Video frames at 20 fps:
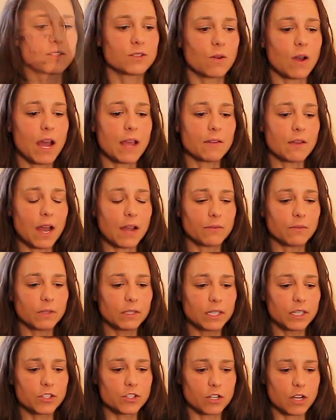So I
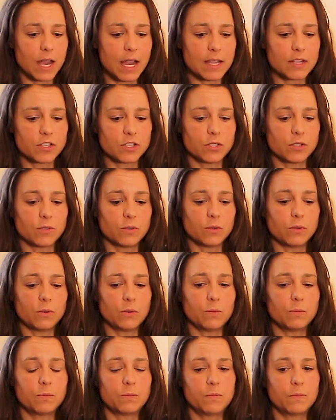really try
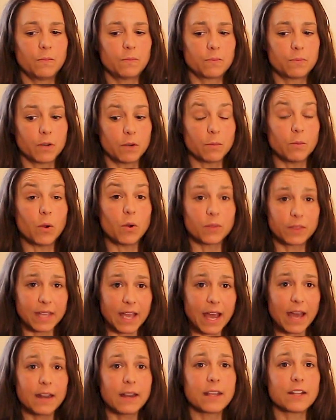to promote
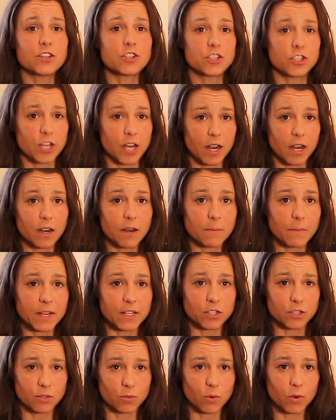that and share my
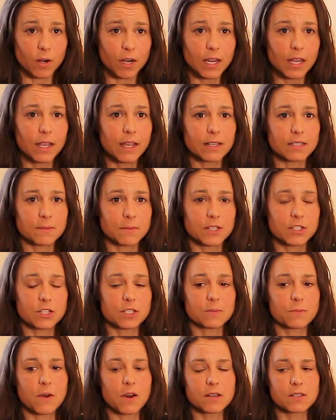story as much
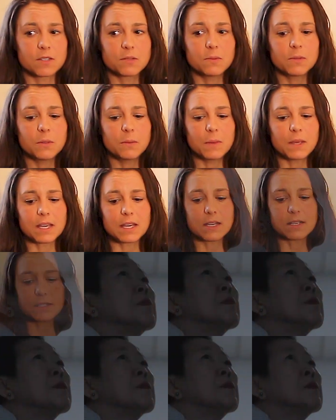as possible, because
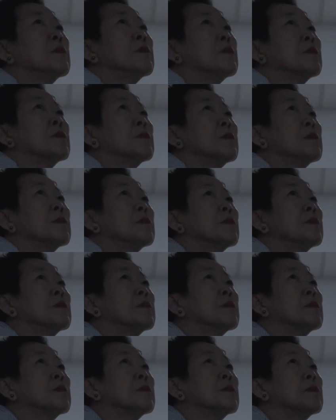there's a lot of people
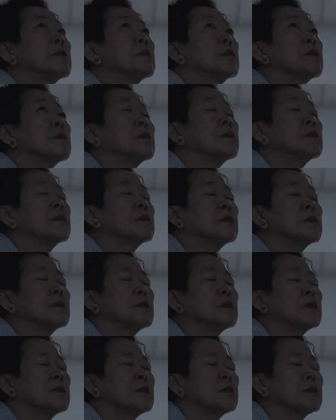out there that have
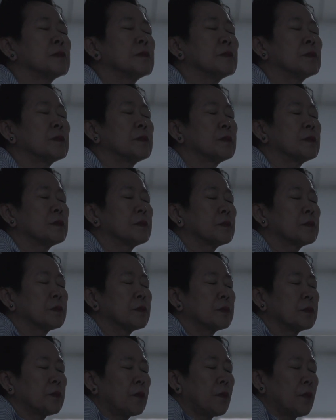symptoms and they may have
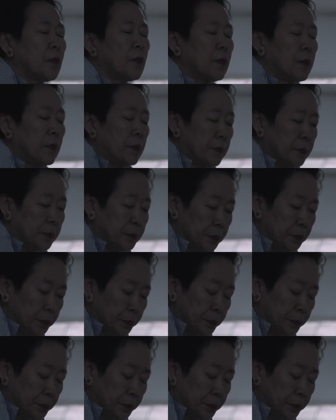no idea they have